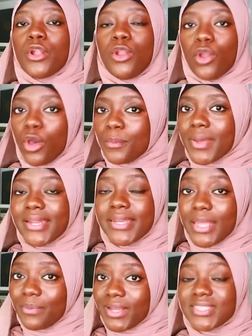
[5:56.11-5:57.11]
low
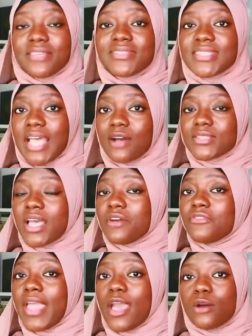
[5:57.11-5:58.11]
manipulative styles
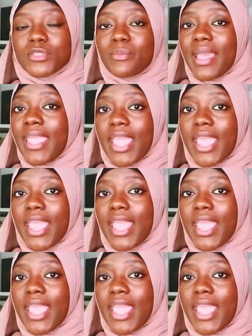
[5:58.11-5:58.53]
have helped my